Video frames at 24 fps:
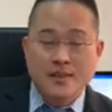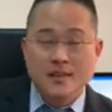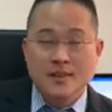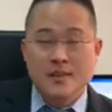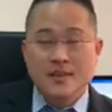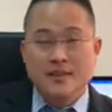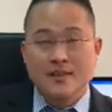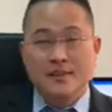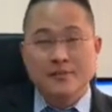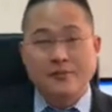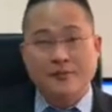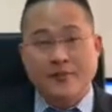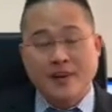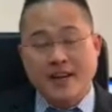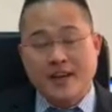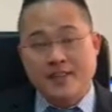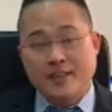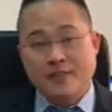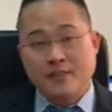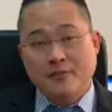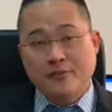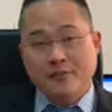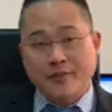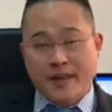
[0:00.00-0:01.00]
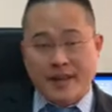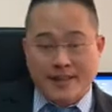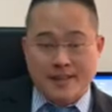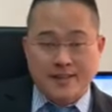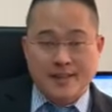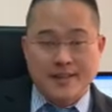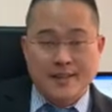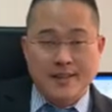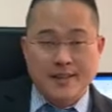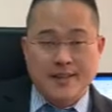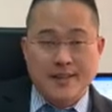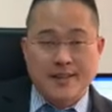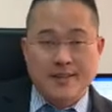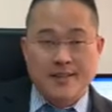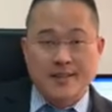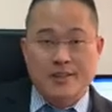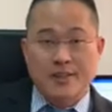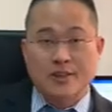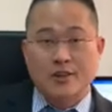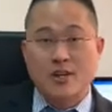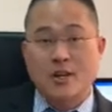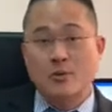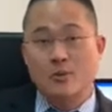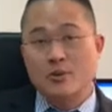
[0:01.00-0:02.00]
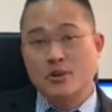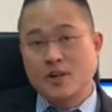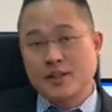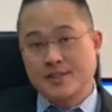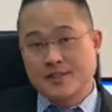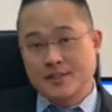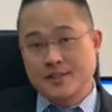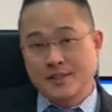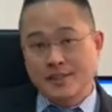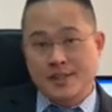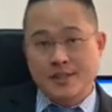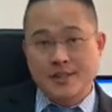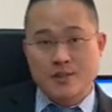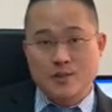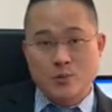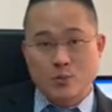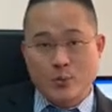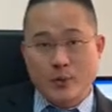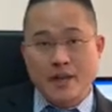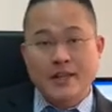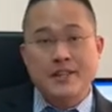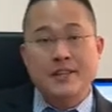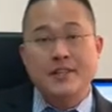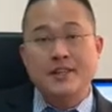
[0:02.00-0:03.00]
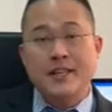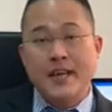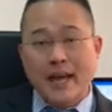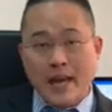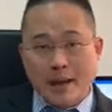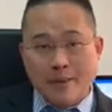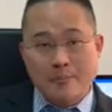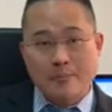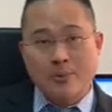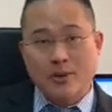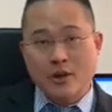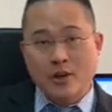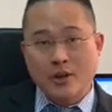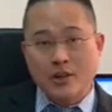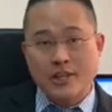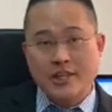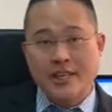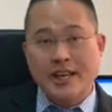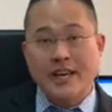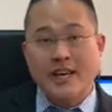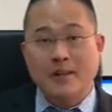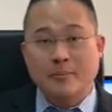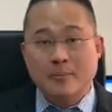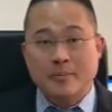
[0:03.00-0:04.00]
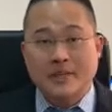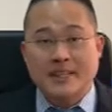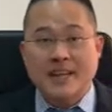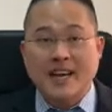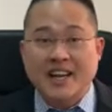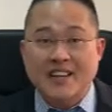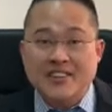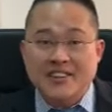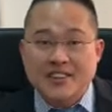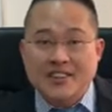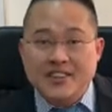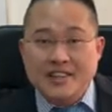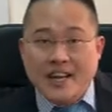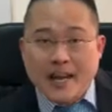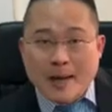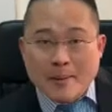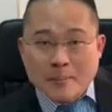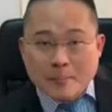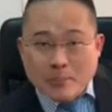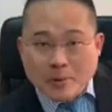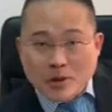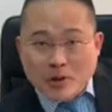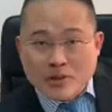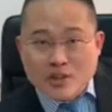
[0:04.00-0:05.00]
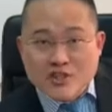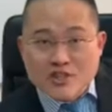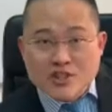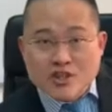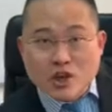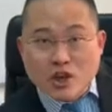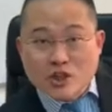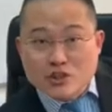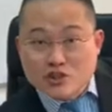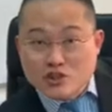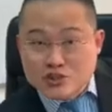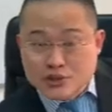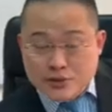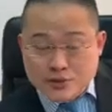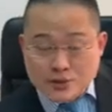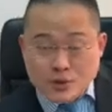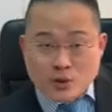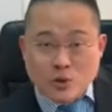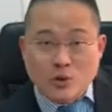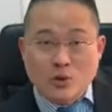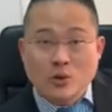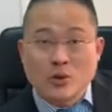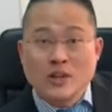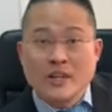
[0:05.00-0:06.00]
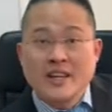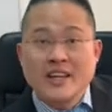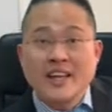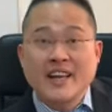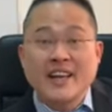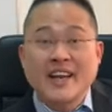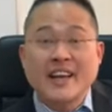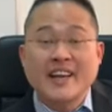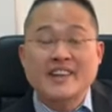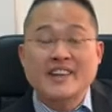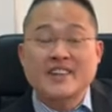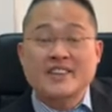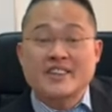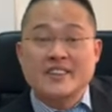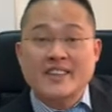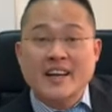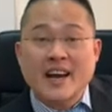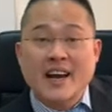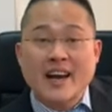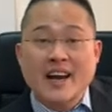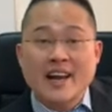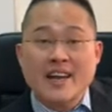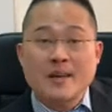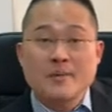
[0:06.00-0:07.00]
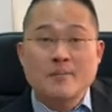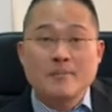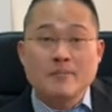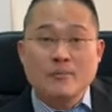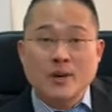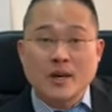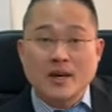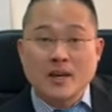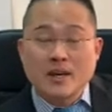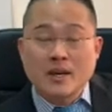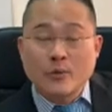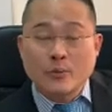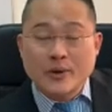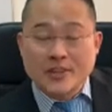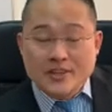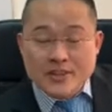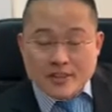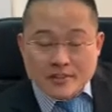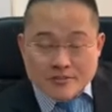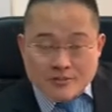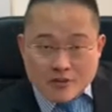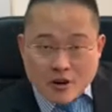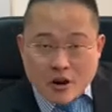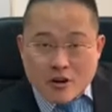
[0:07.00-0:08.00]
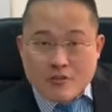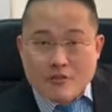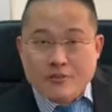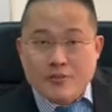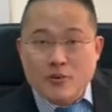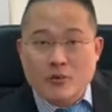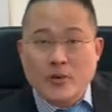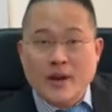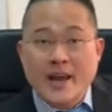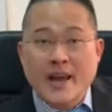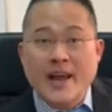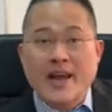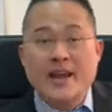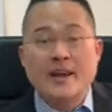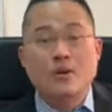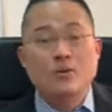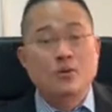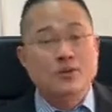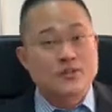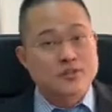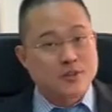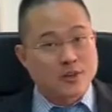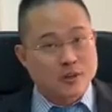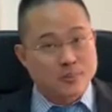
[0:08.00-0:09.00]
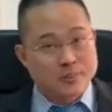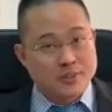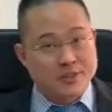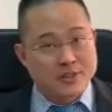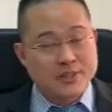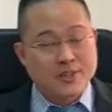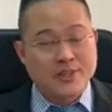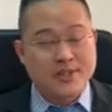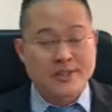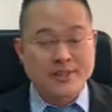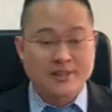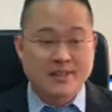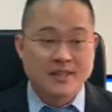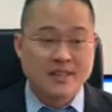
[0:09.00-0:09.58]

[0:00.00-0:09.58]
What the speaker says: The final factor that the court will consider is whether the employee had been under the employer's control at the time when the wrongful act was committed.